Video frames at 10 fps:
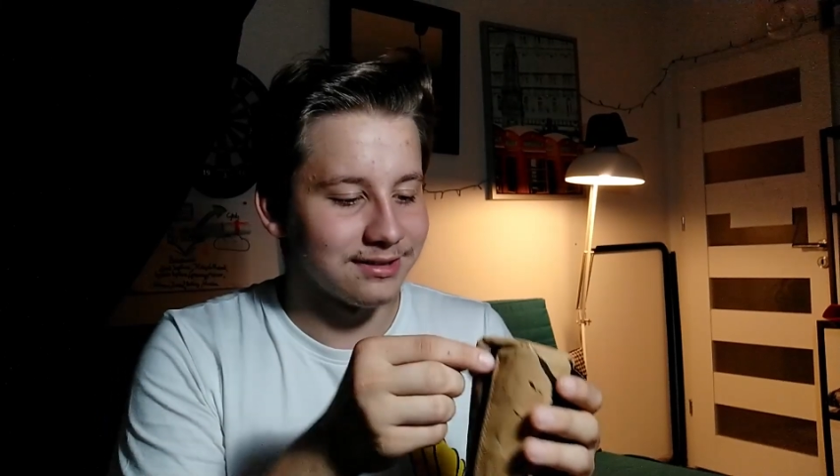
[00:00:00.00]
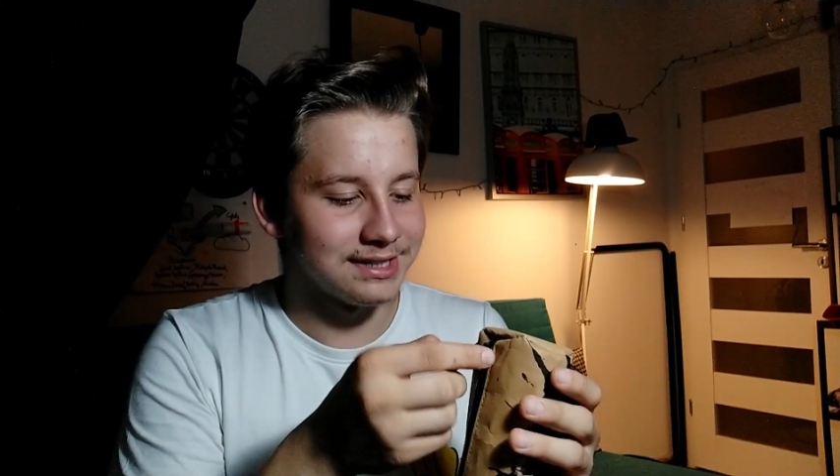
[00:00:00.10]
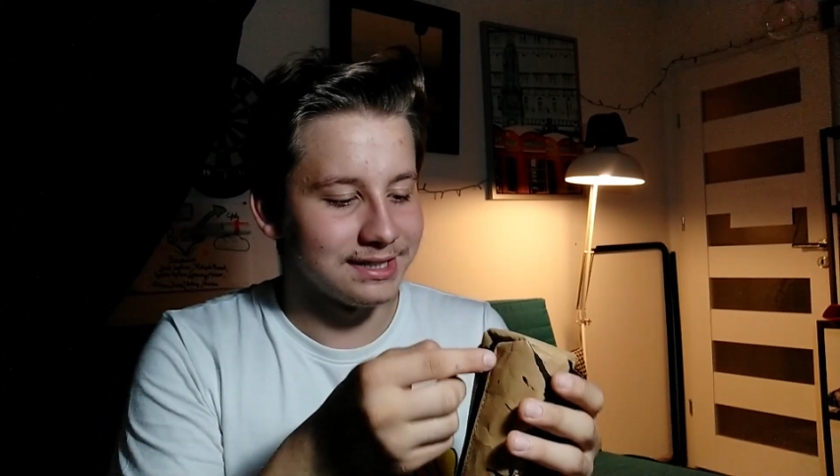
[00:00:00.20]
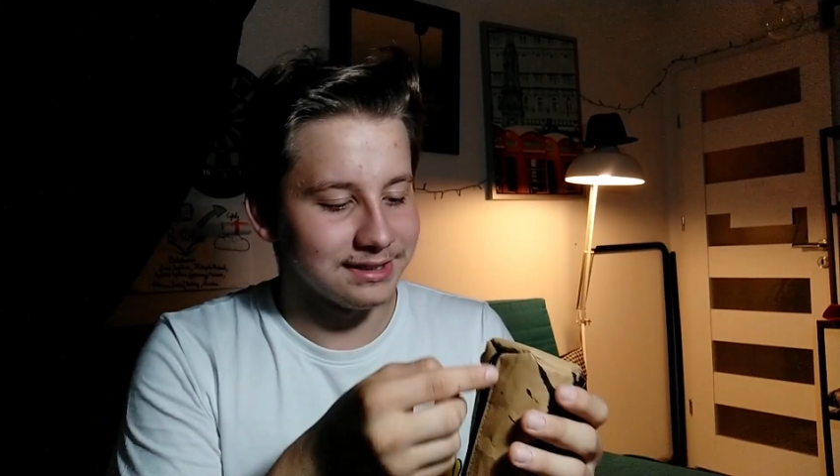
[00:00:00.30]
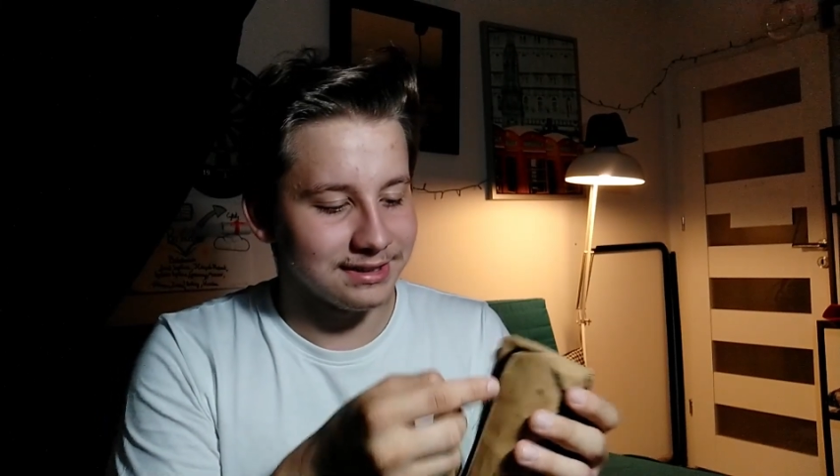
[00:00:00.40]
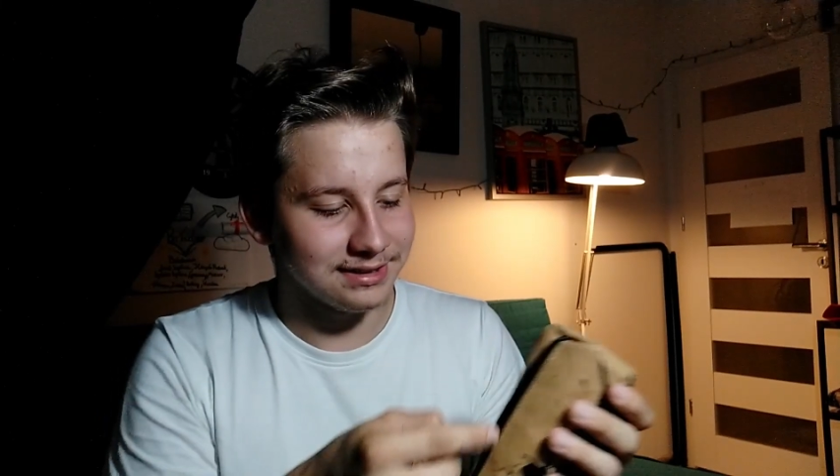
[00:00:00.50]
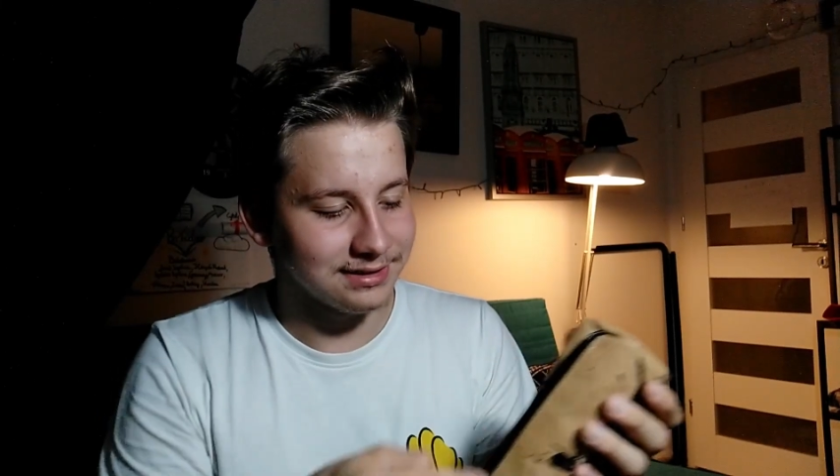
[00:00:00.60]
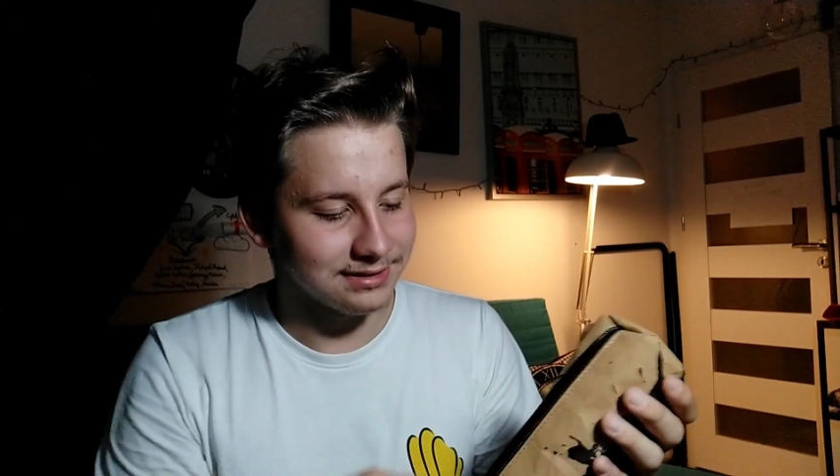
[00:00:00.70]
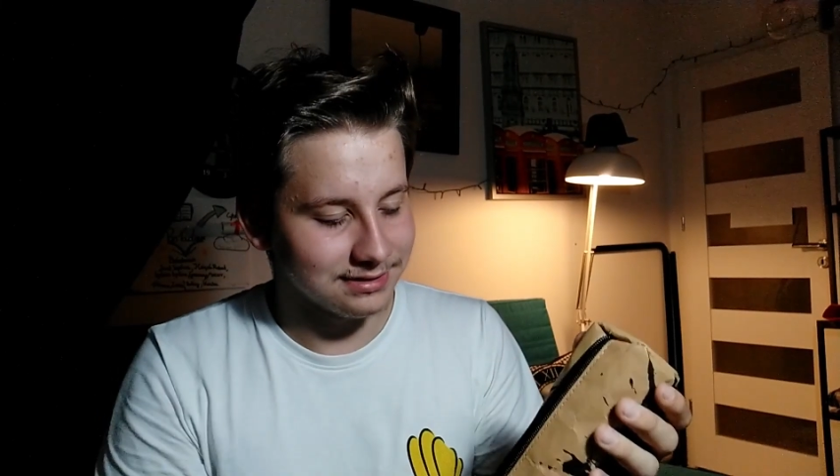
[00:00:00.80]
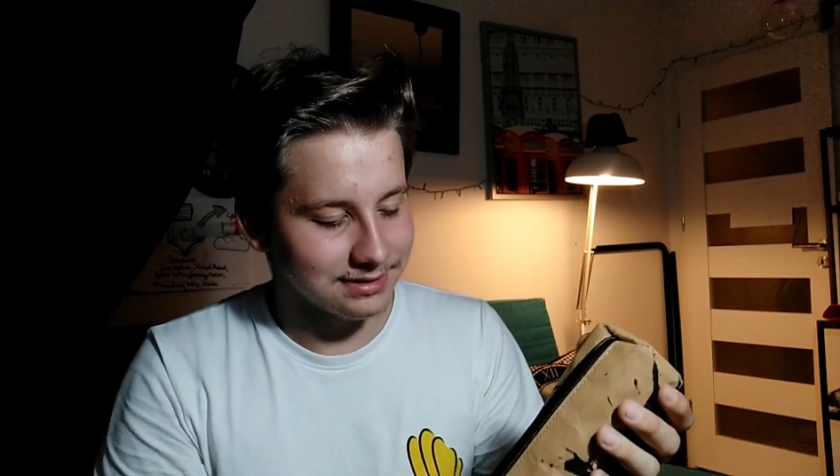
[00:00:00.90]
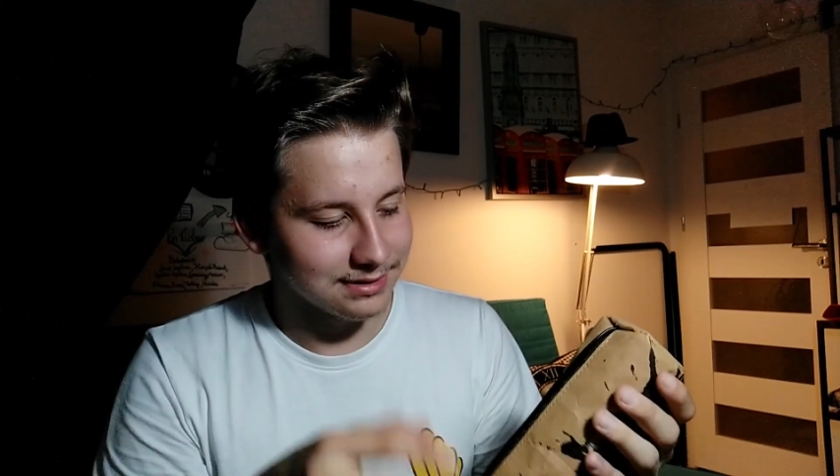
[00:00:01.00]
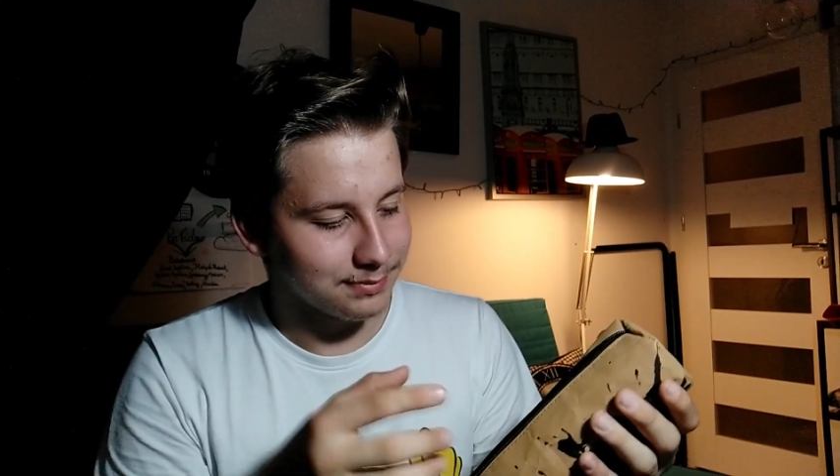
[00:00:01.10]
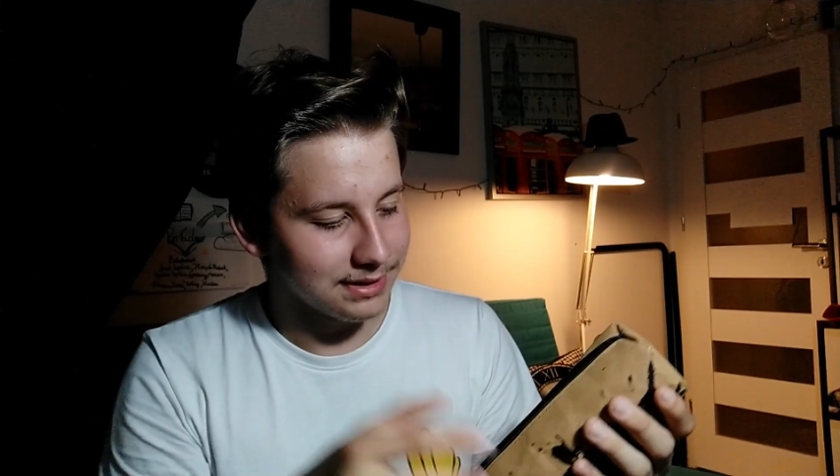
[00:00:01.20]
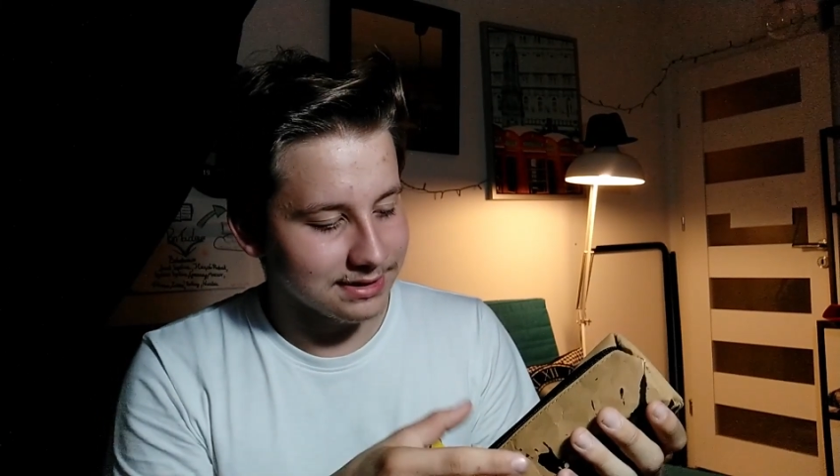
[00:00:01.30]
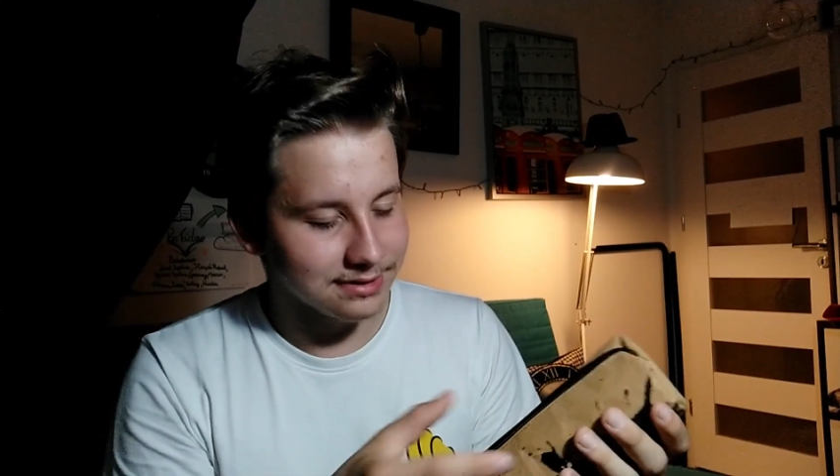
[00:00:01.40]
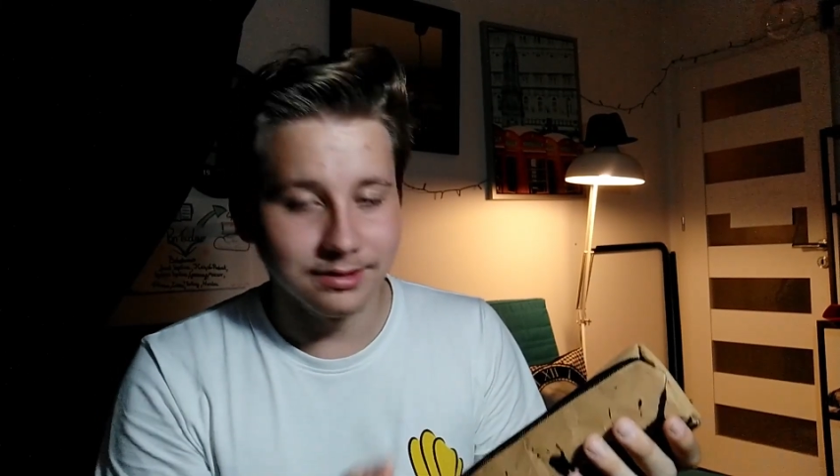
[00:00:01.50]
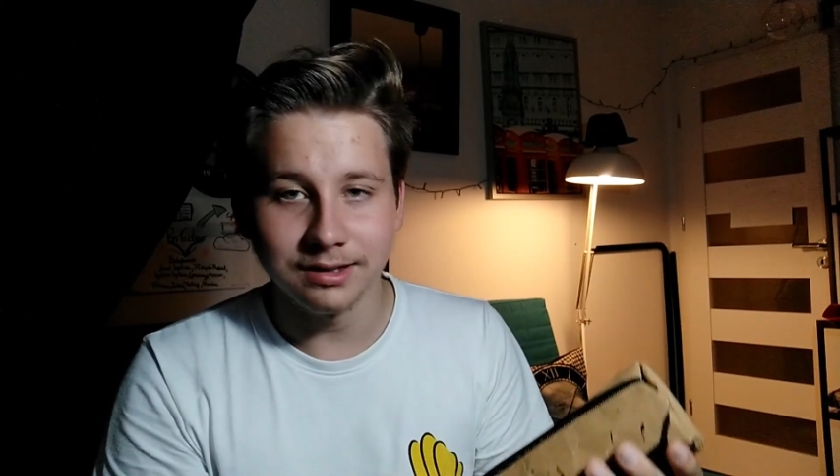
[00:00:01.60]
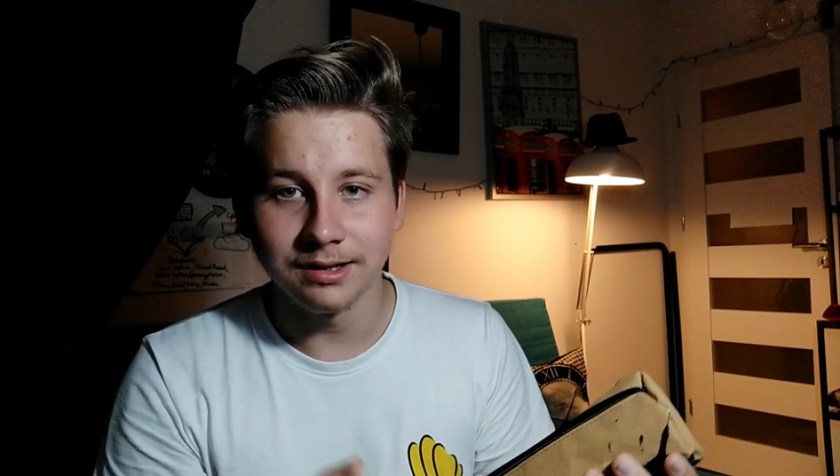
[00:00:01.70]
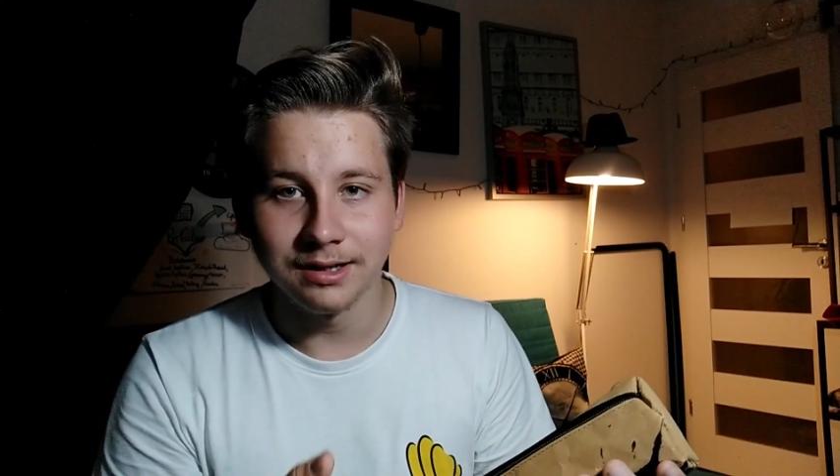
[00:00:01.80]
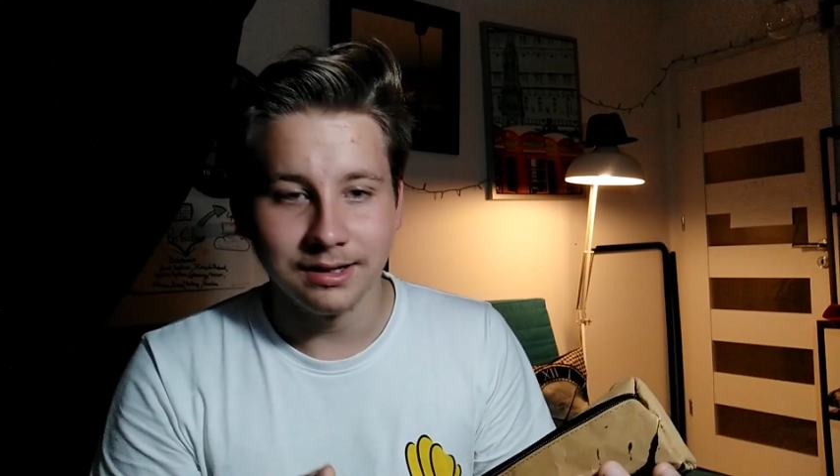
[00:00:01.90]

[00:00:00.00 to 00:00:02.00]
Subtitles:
clean this pencil